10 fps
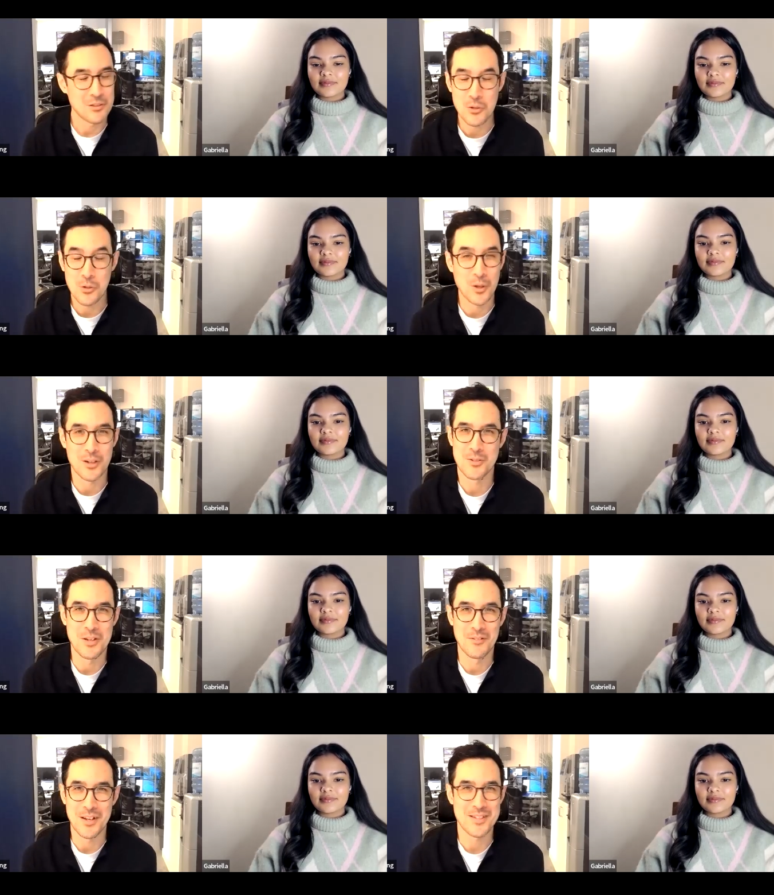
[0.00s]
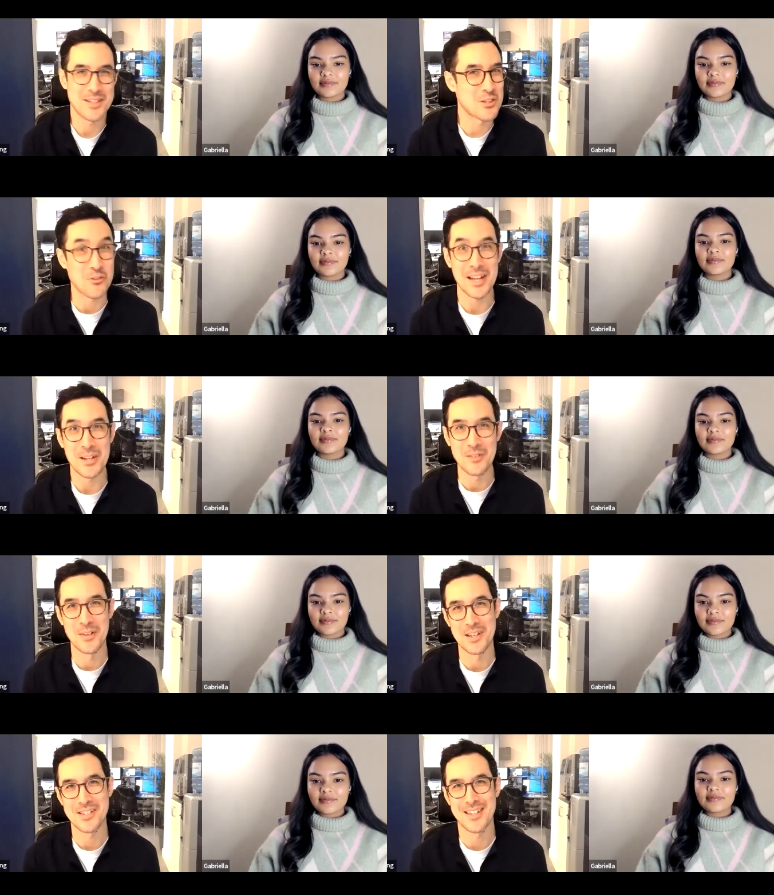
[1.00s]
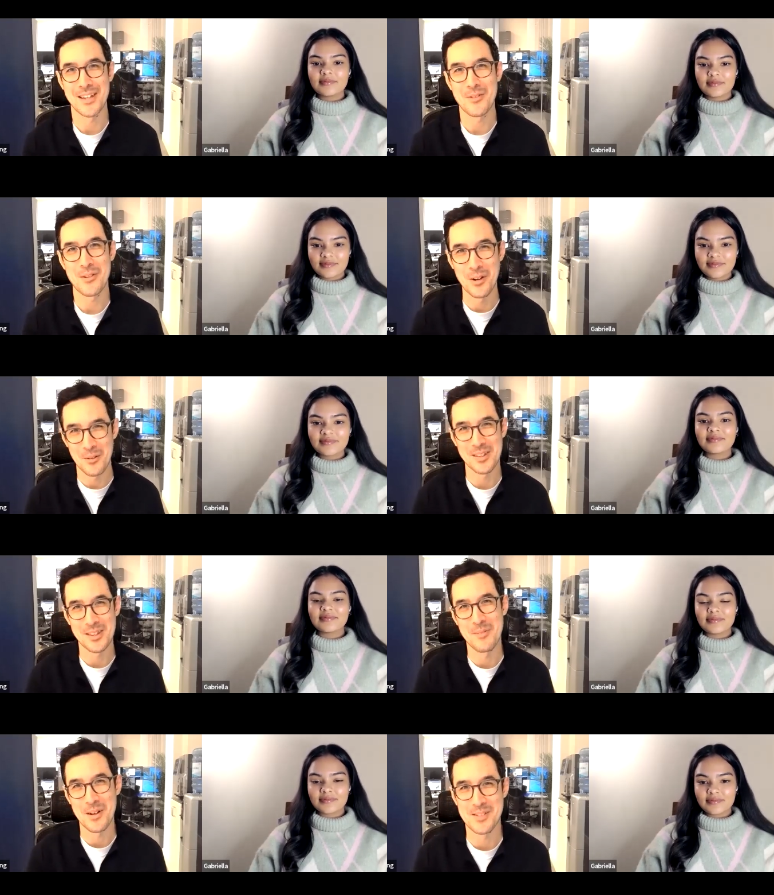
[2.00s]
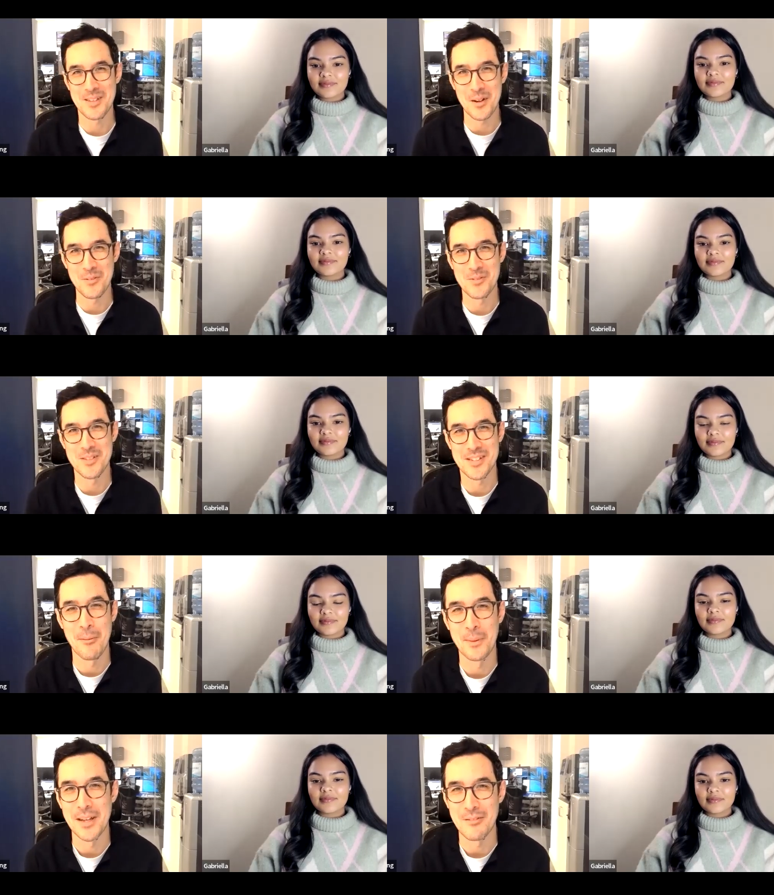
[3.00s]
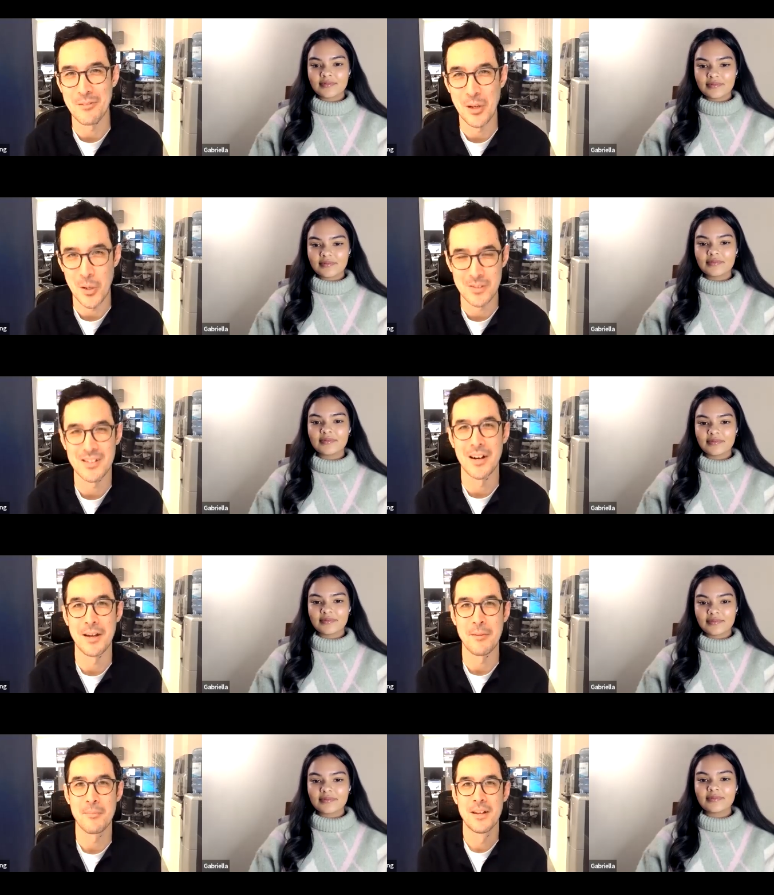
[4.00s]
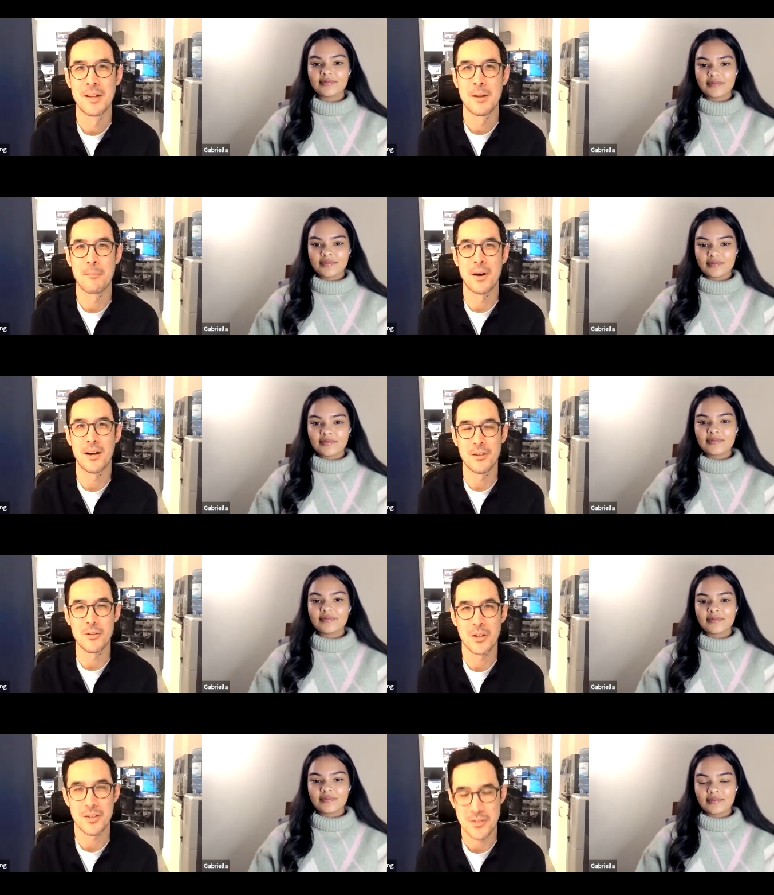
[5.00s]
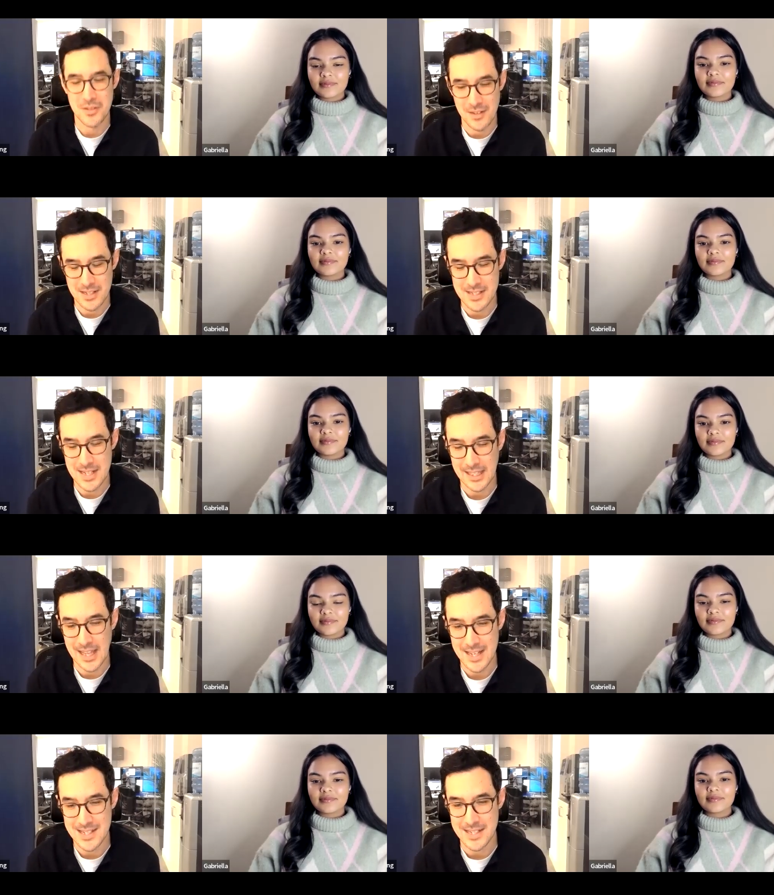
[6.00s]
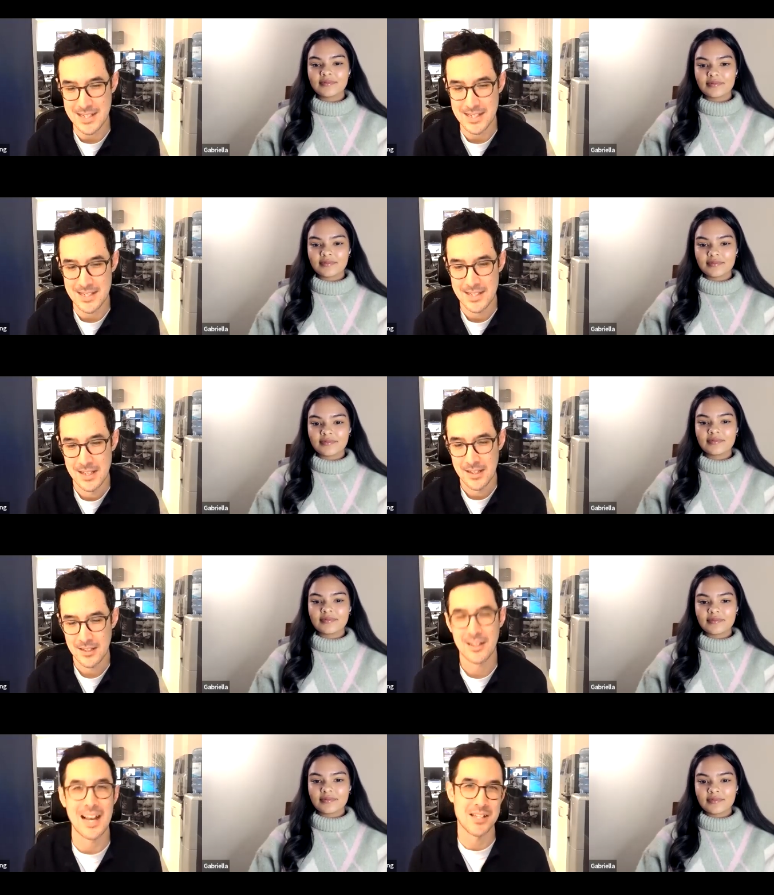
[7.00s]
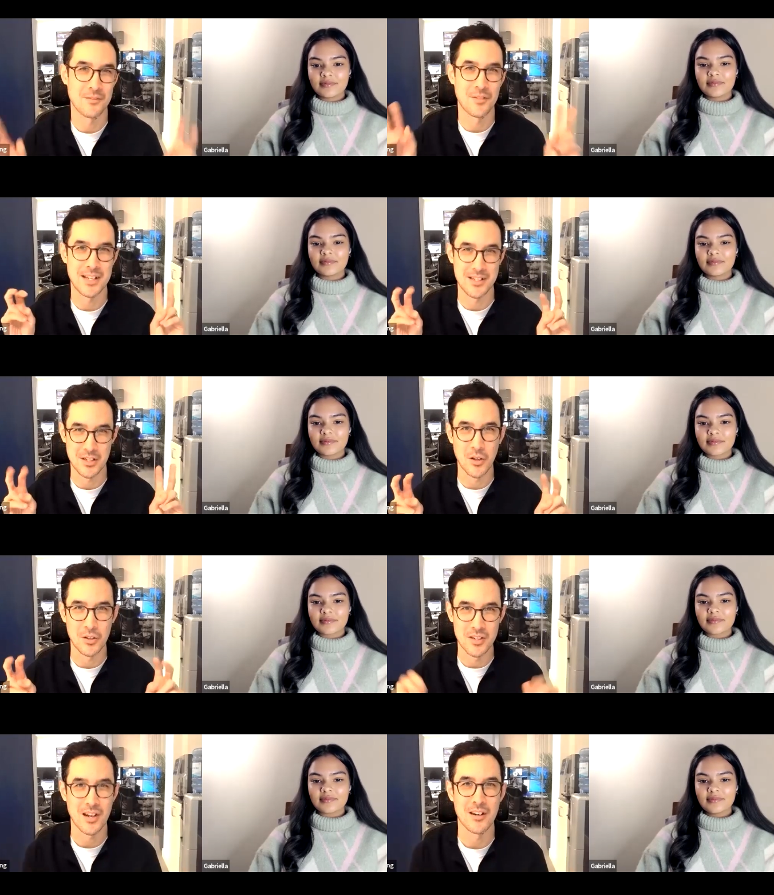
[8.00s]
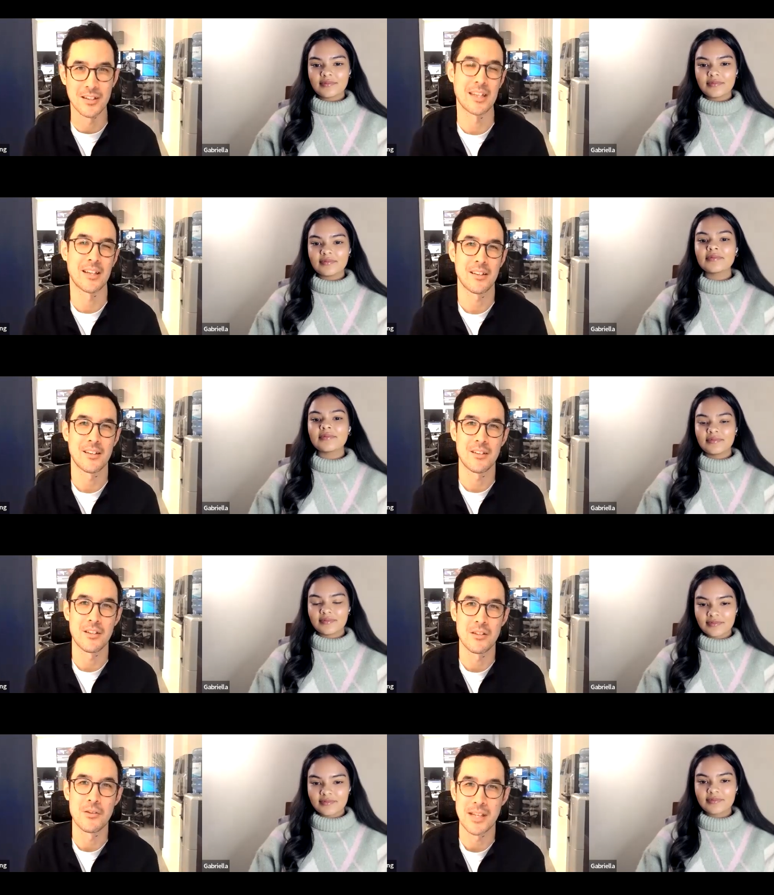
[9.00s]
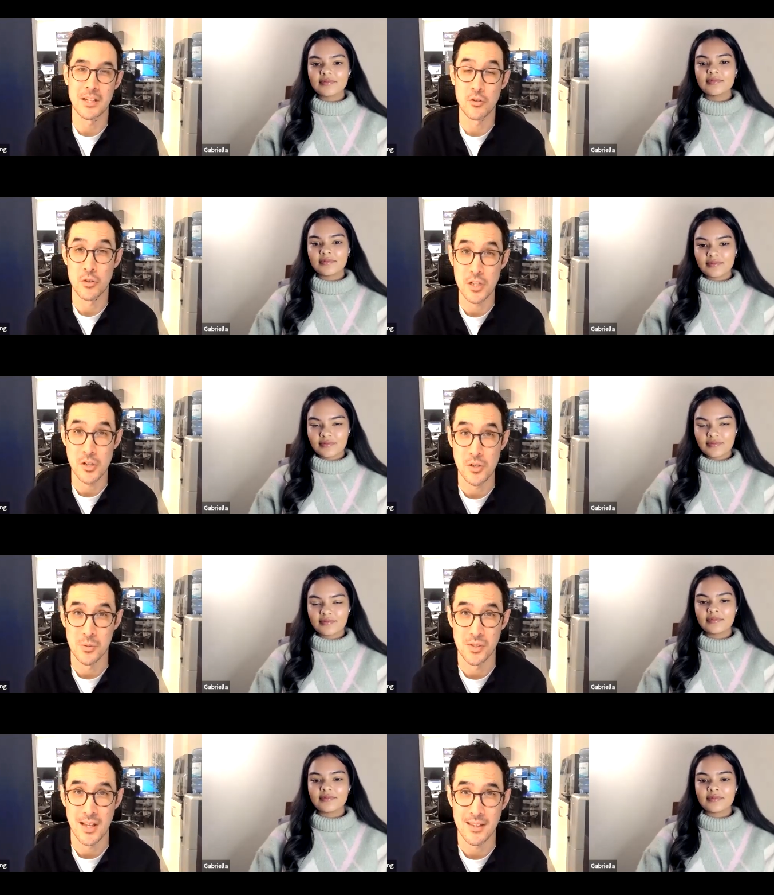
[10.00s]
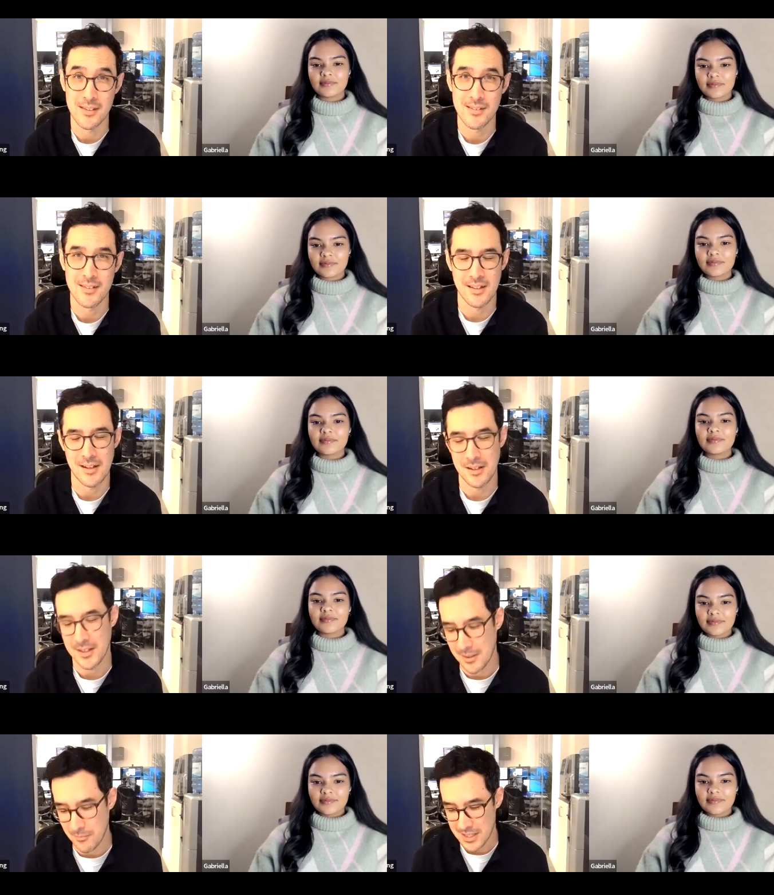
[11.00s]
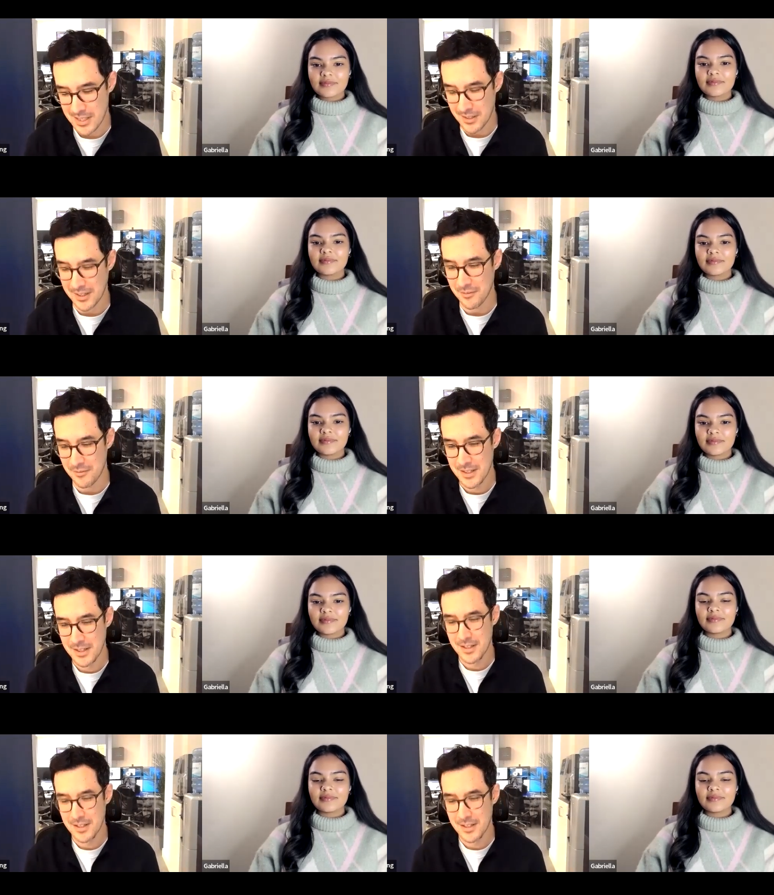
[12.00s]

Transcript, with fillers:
Speaker 1: Newcastle University is a great university. We've worked with them ourselves as a company for a long time, but Newcastle University, I guess, is classified as a non-target uni in the traditional sense, and I'm really kind of